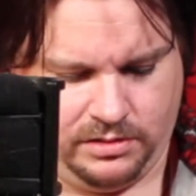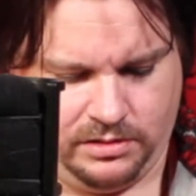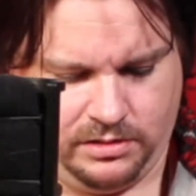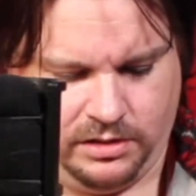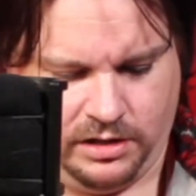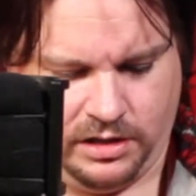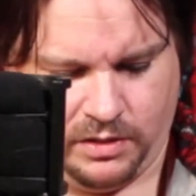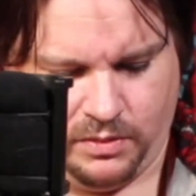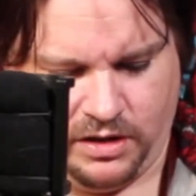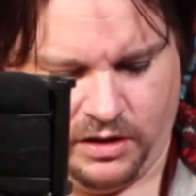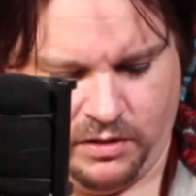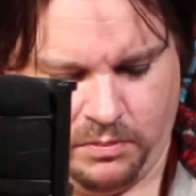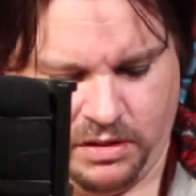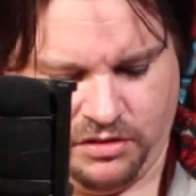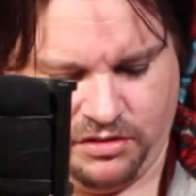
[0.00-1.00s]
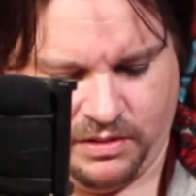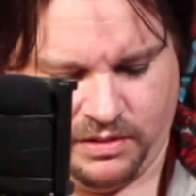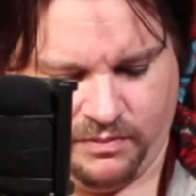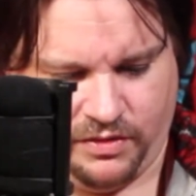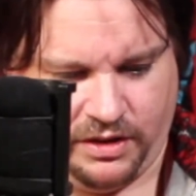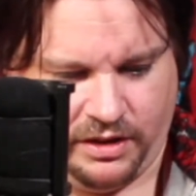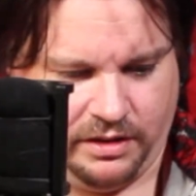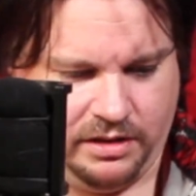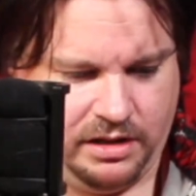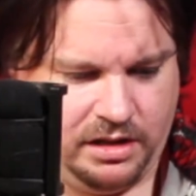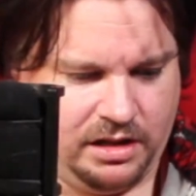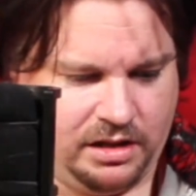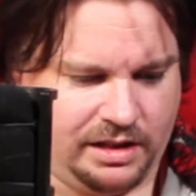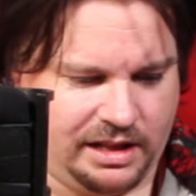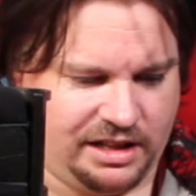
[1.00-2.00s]
You know when you miss something?
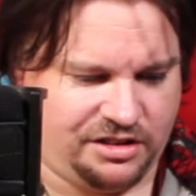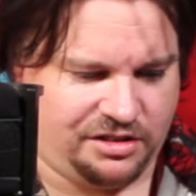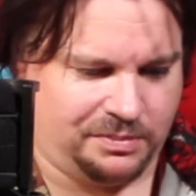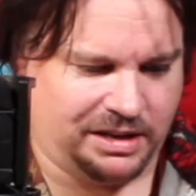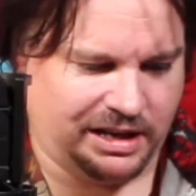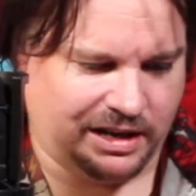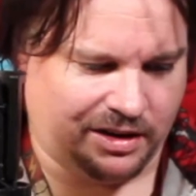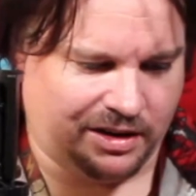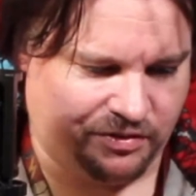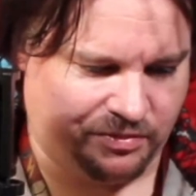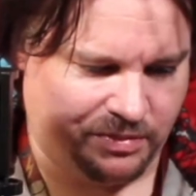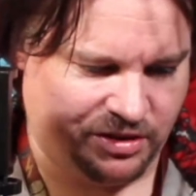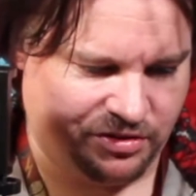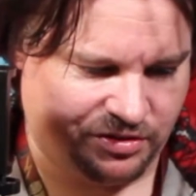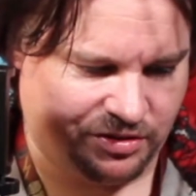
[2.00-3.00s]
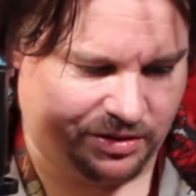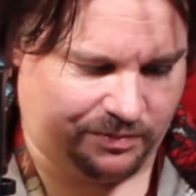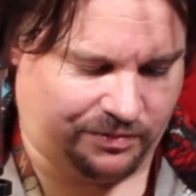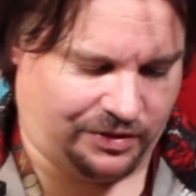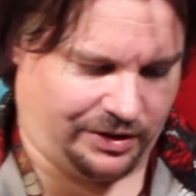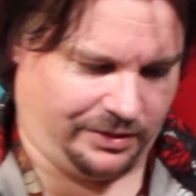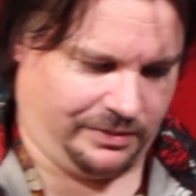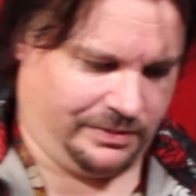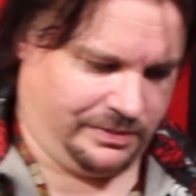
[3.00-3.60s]
That's me. I've missed something.